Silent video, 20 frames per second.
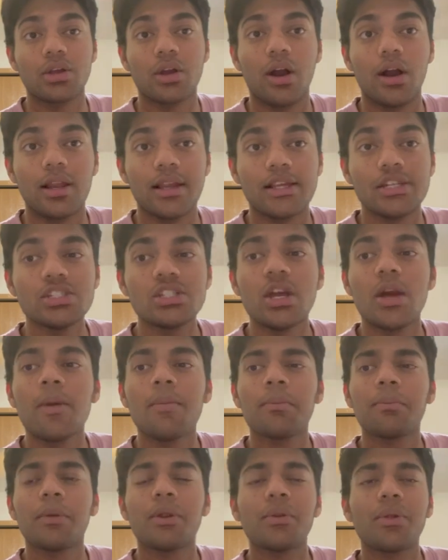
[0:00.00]
college
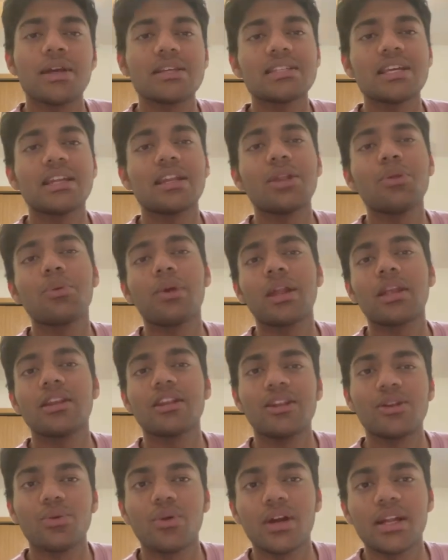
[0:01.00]
but rest I didn't went
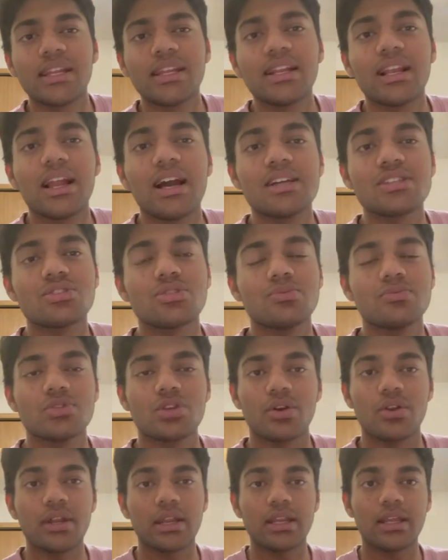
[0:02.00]
into any classrooms
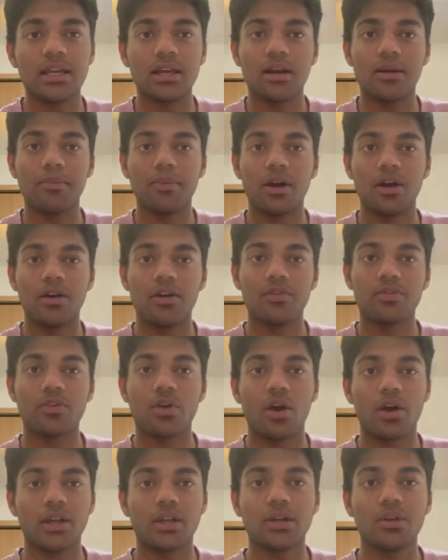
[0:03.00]
or any above
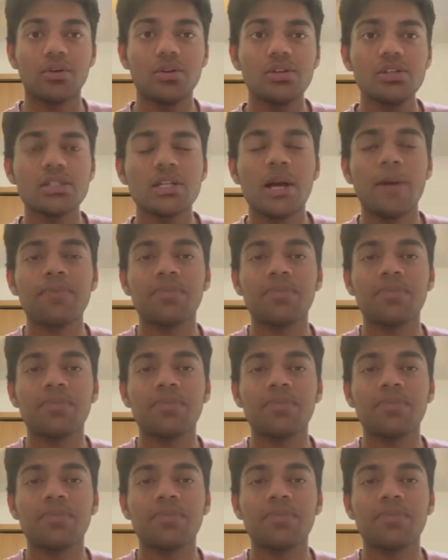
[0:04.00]
corridors